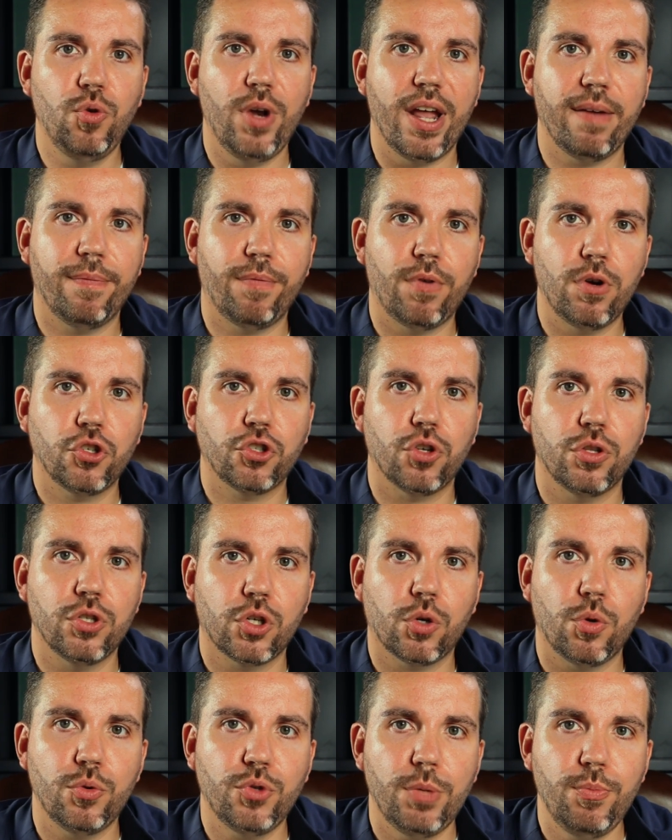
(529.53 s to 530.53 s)
2-line versions,
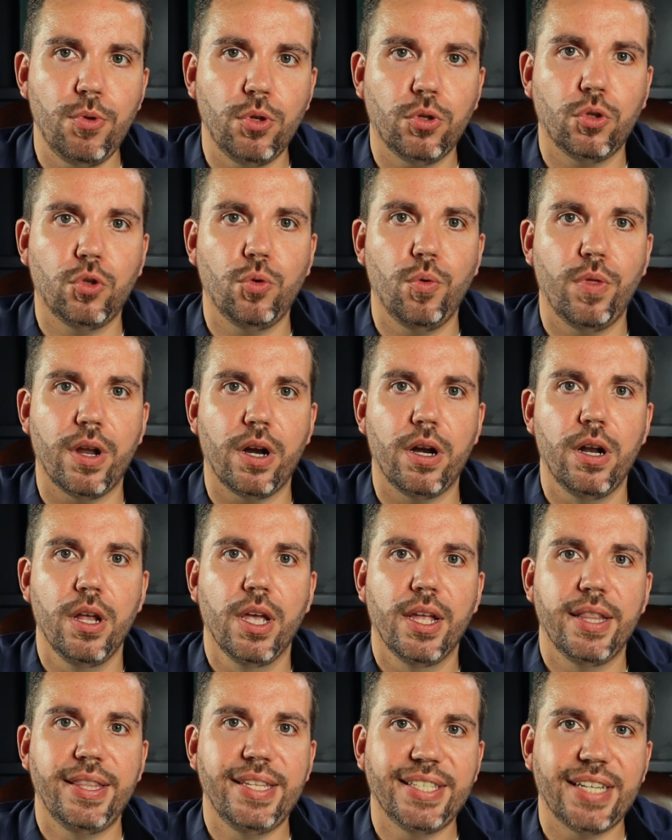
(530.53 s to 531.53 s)
contribute to their
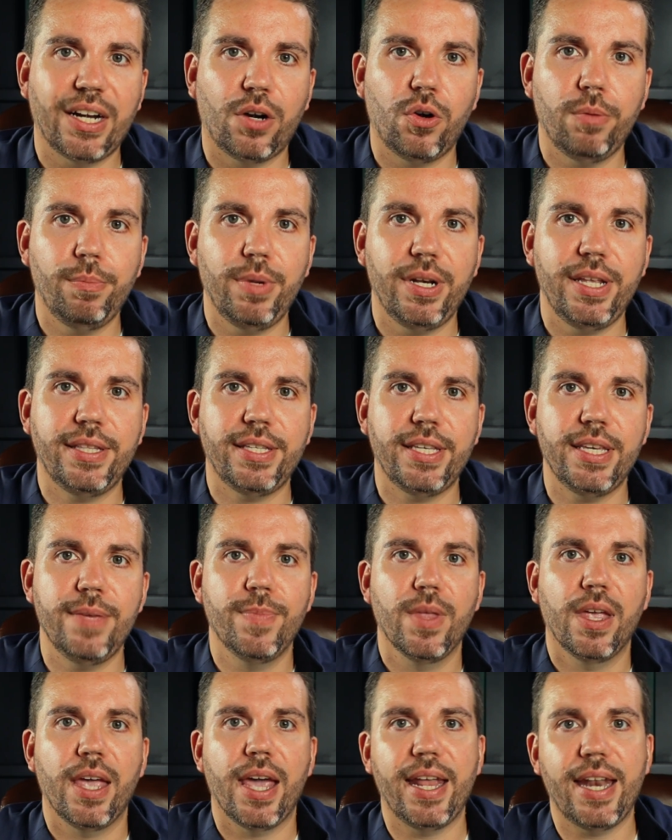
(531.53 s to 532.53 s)

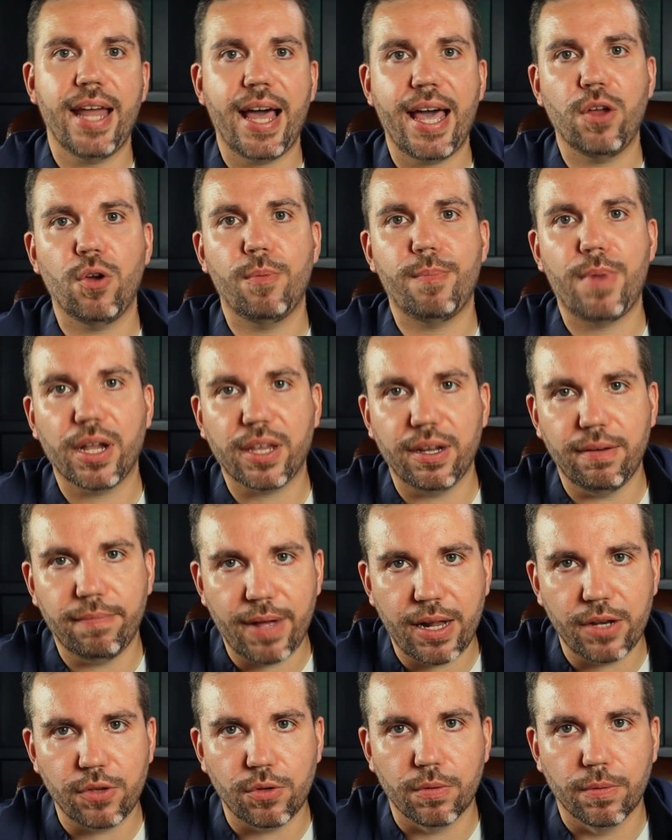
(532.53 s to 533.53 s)
desirability and higher market
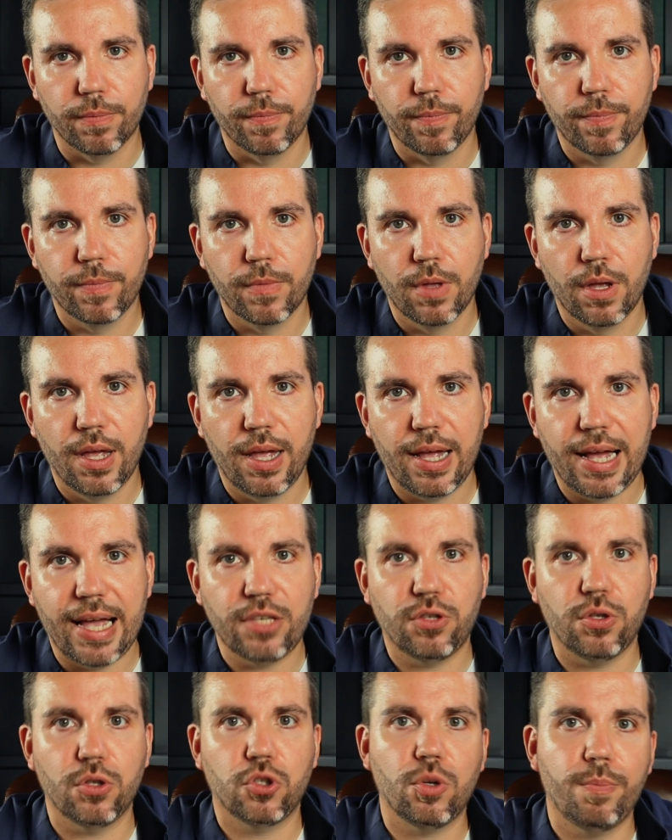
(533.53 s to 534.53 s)
value.
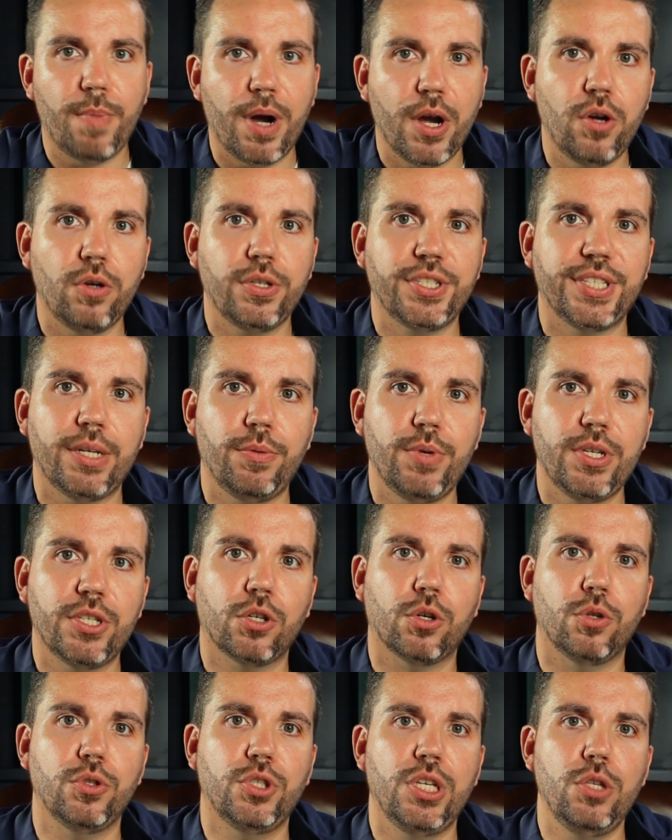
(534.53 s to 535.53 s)
As the Submariner series
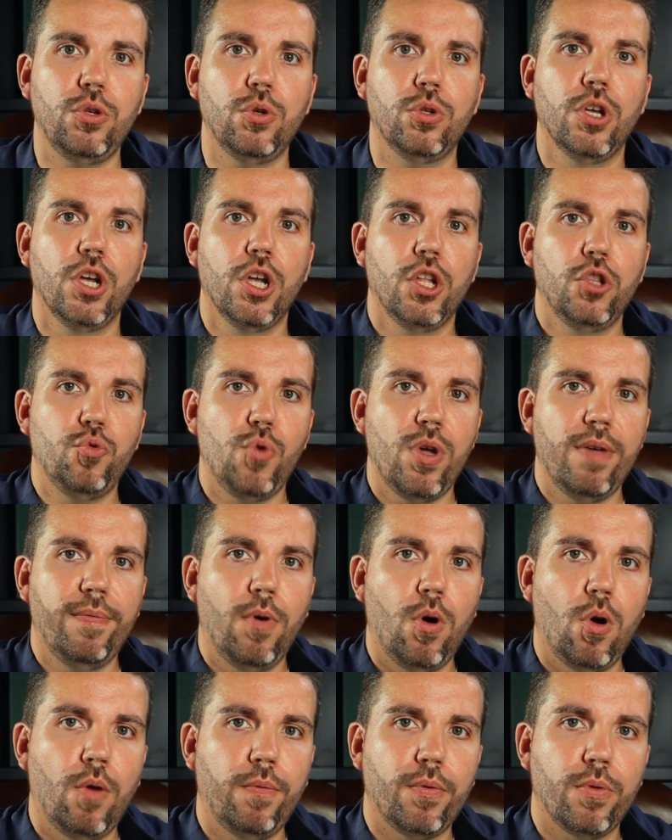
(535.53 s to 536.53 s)
continued to
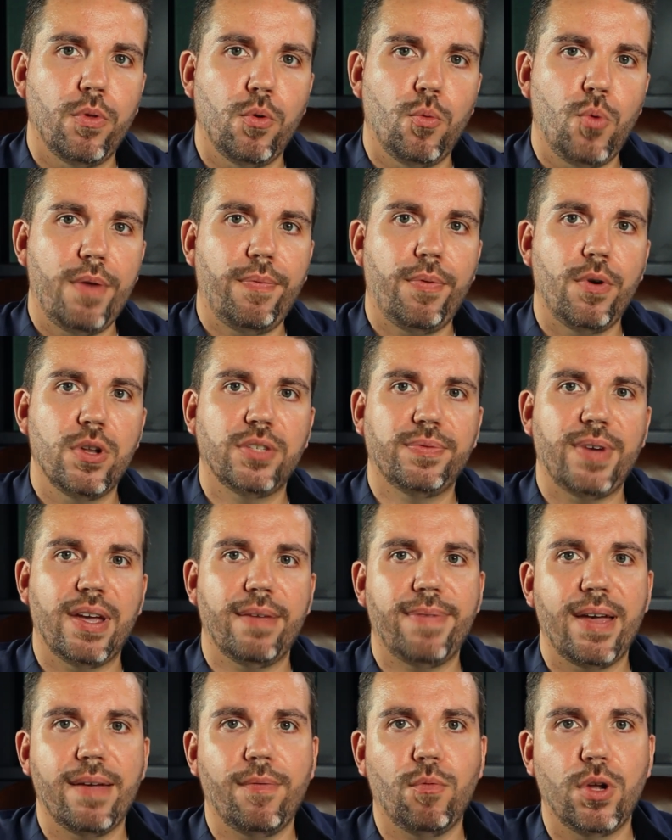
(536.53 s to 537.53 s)
evolve, the reference
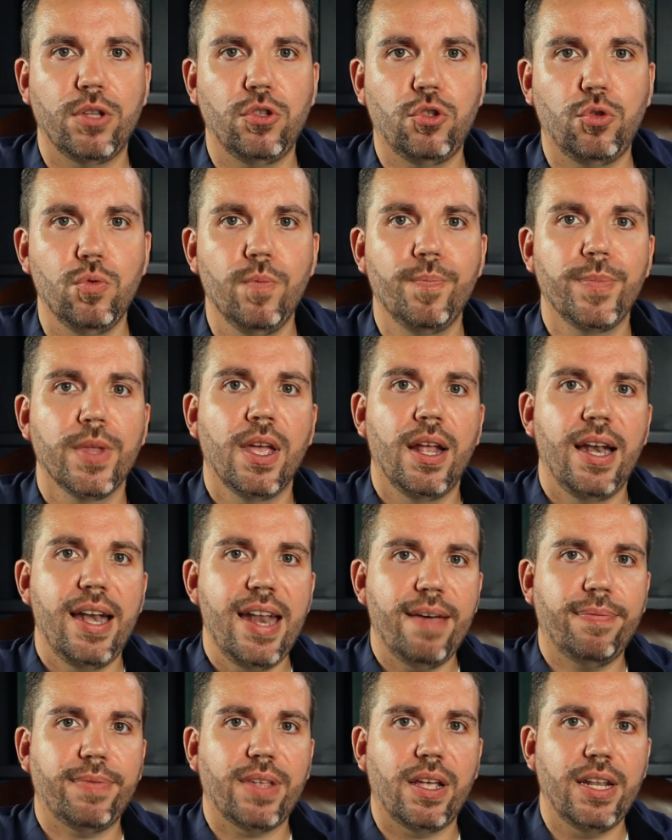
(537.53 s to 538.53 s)
5512
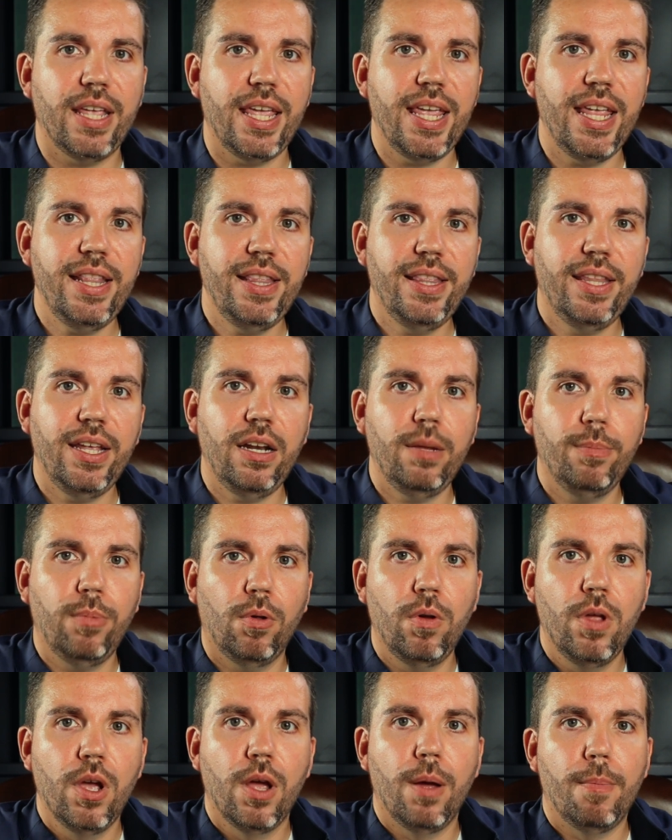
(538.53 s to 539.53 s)
left an
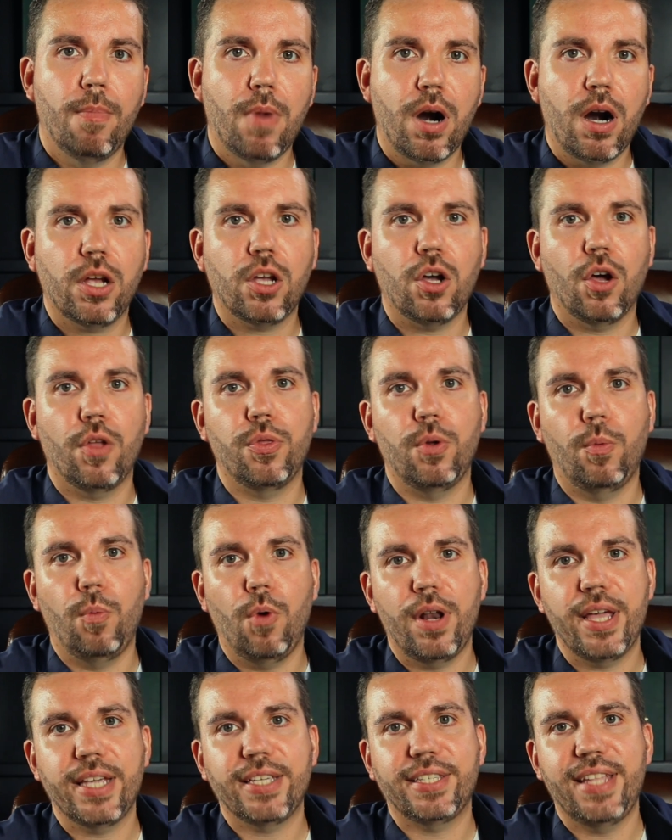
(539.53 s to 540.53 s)
indelible mark on the
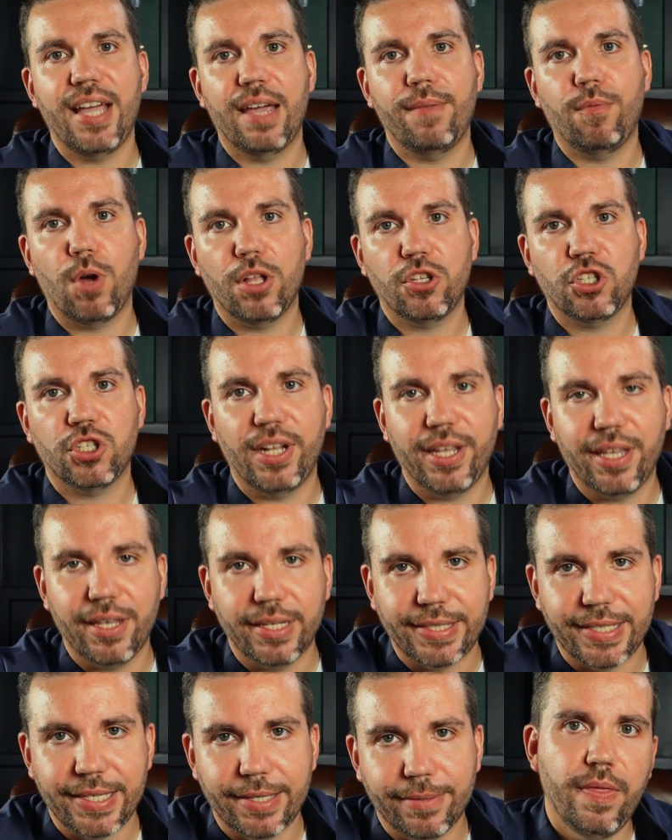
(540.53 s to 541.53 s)
Rolex dive watch
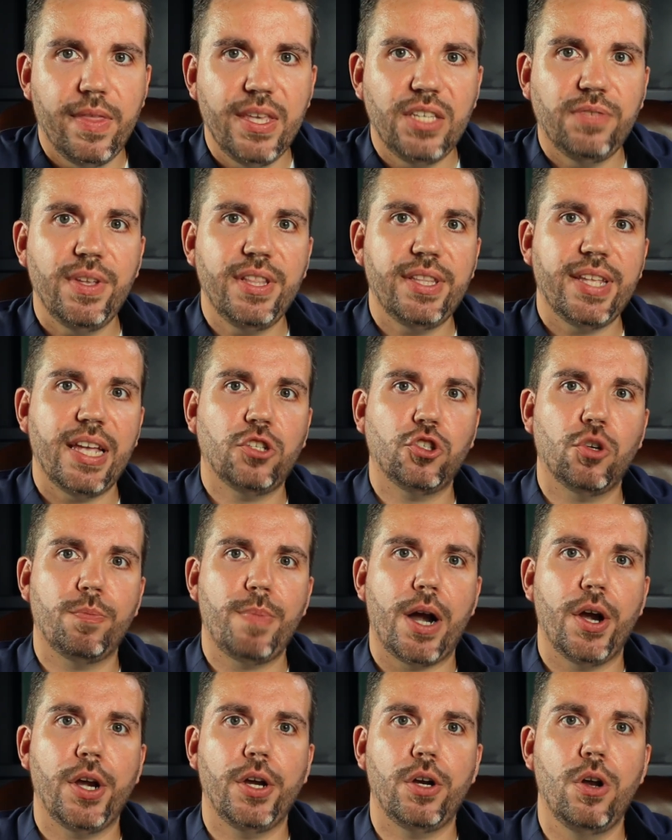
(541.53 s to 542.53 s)
legacy. This vintage
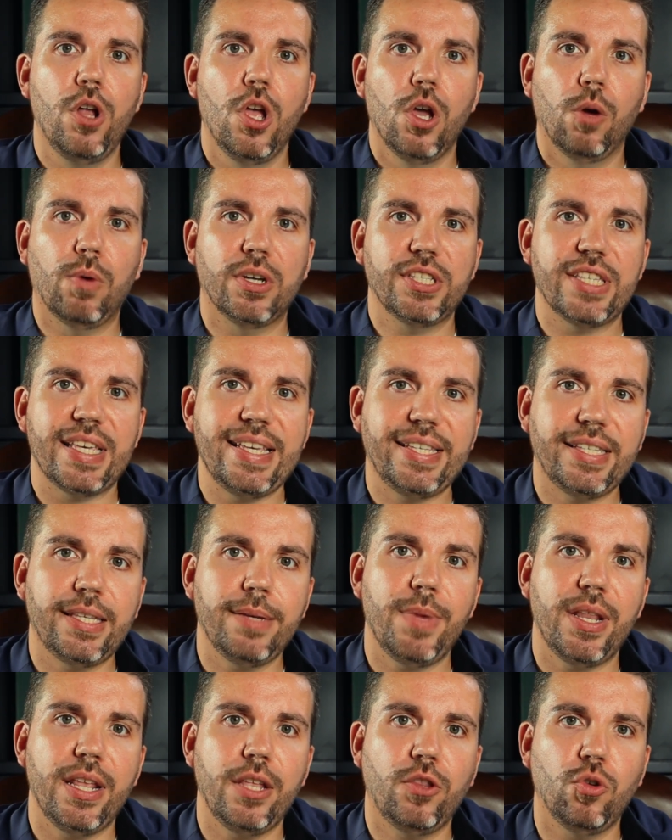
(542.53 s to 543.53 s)
Submariner was
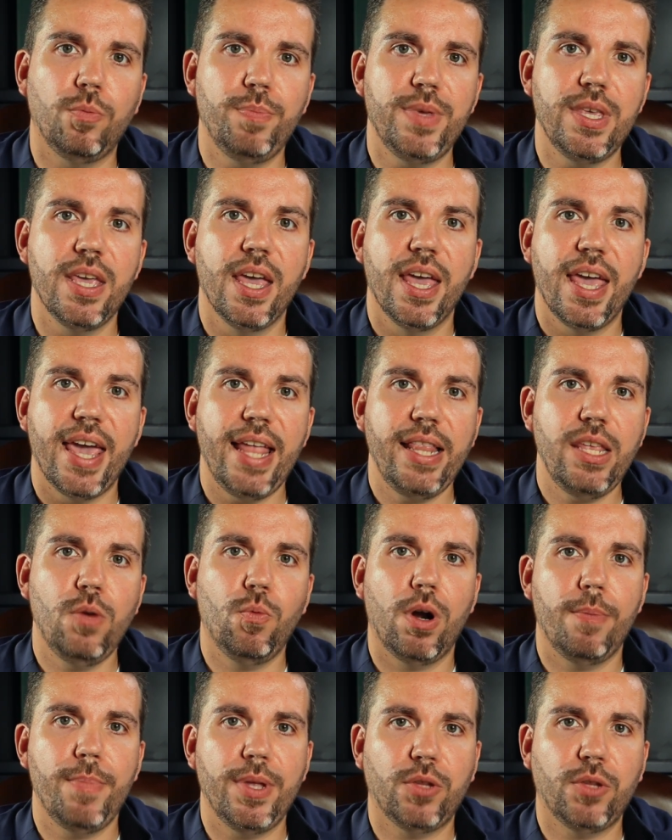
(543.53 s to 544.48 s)
estimated to be anywhere